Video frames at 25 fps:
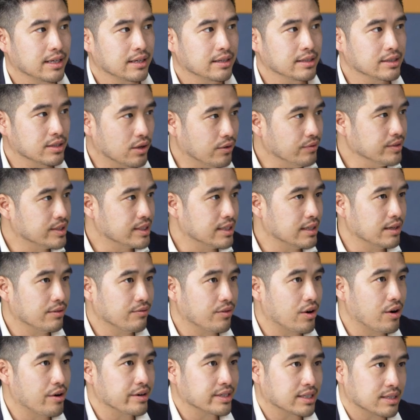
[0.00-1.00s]
He's obviously a
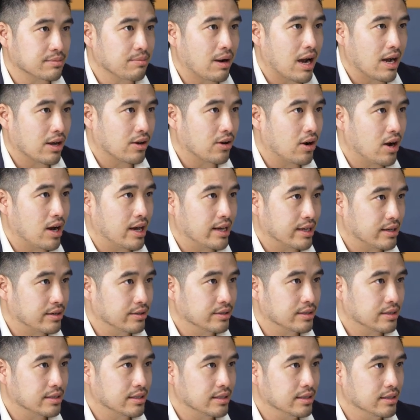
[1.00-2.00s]
very smart guy
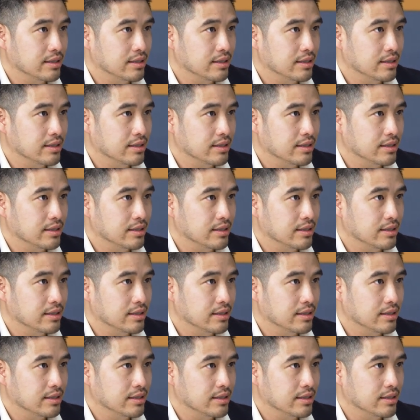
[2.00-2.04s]
because